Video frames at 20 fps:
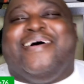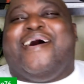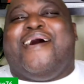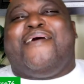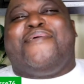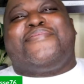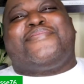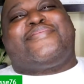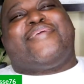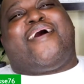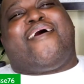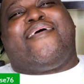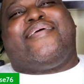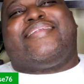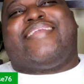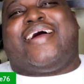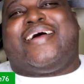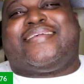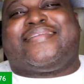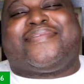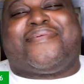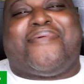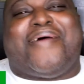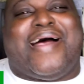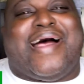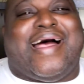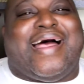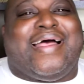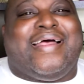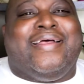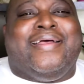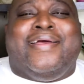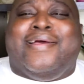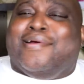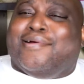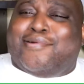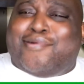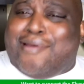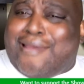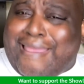I'm sorry, Times Squad.
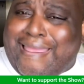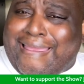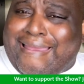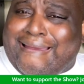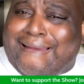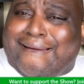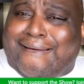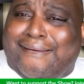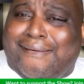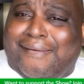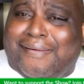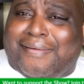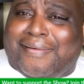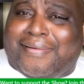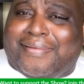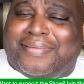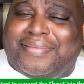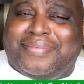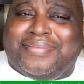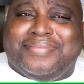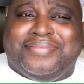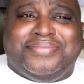Girl.